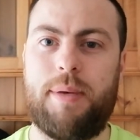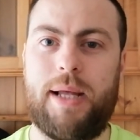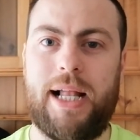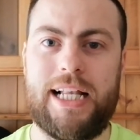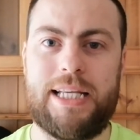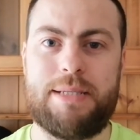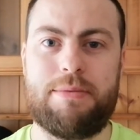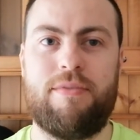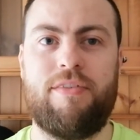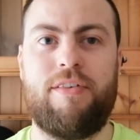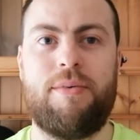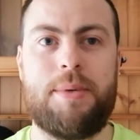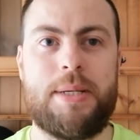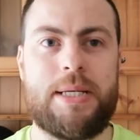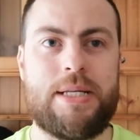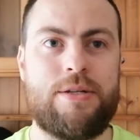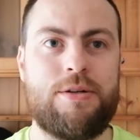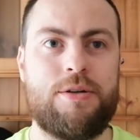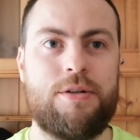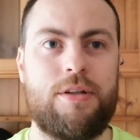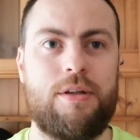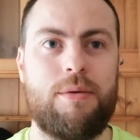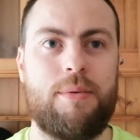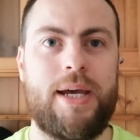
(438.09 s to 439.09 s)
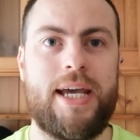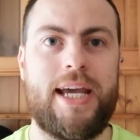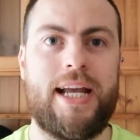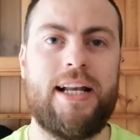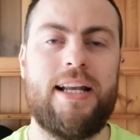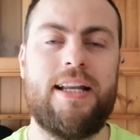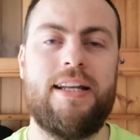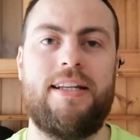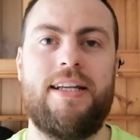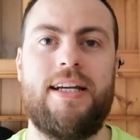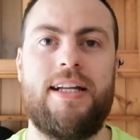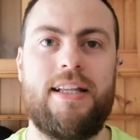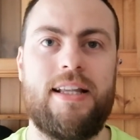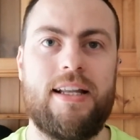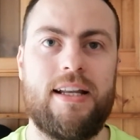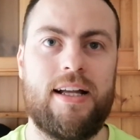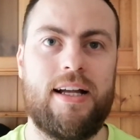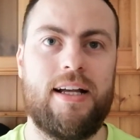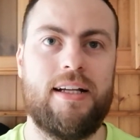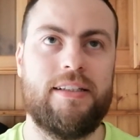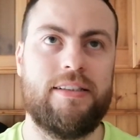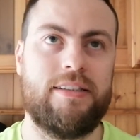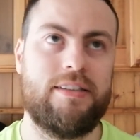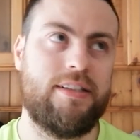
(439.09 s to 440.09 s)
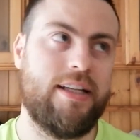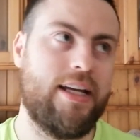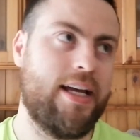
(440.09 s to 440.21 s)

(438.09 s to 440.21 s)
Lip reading: Belgium have come into it the way England did the last